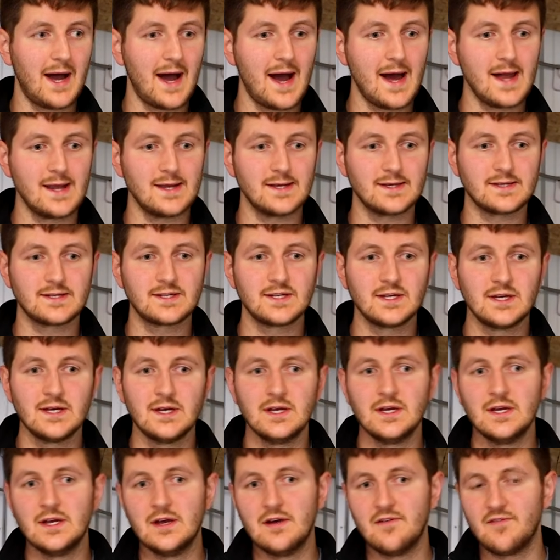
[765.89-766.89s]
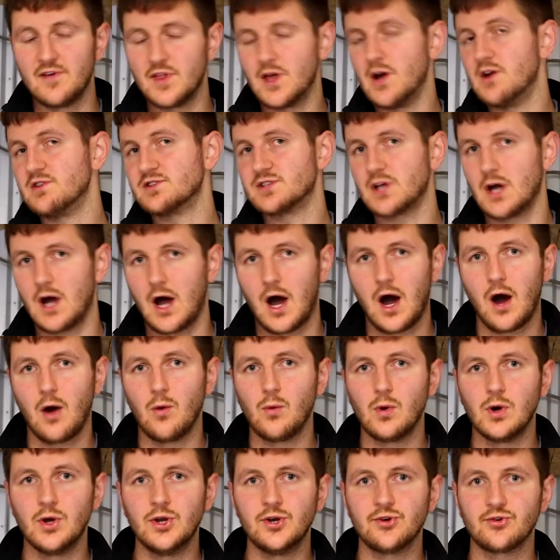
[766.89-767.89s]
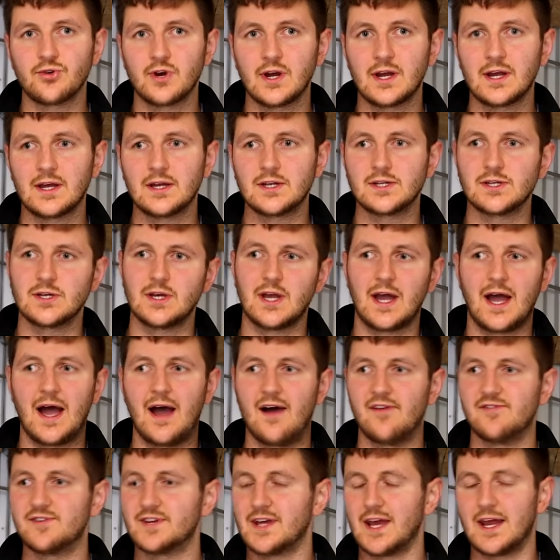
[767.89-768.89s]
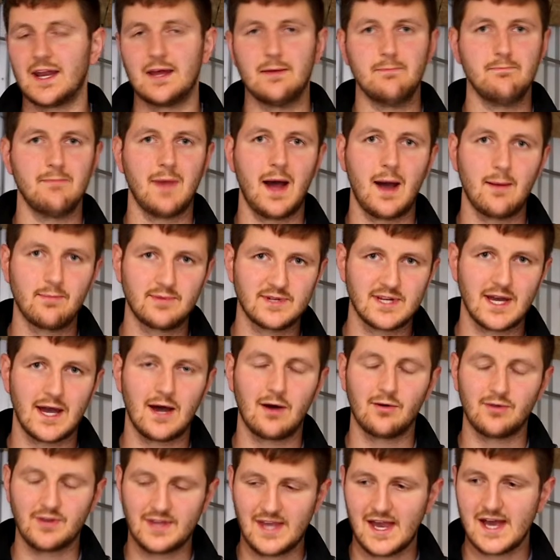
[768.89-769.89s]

And for those that are wondering, do you have to get it mapped out?